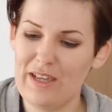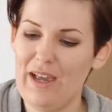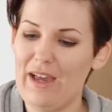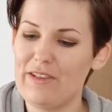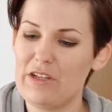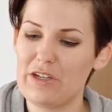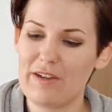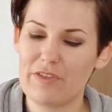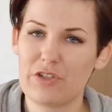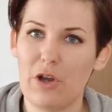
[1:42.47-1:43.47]
and then you're gonna
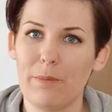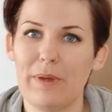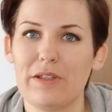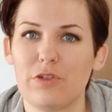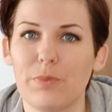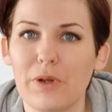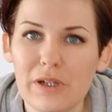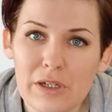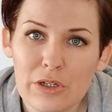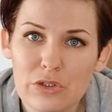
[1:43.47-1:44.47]
have the top bit to put
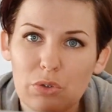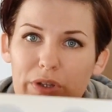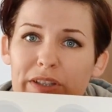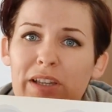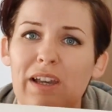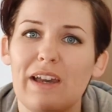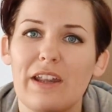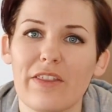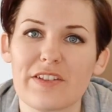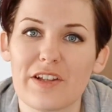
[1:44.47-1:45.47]
toys and
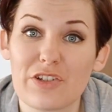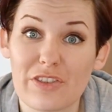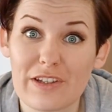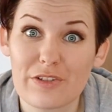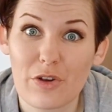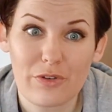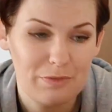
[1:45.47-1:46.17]
other such things on.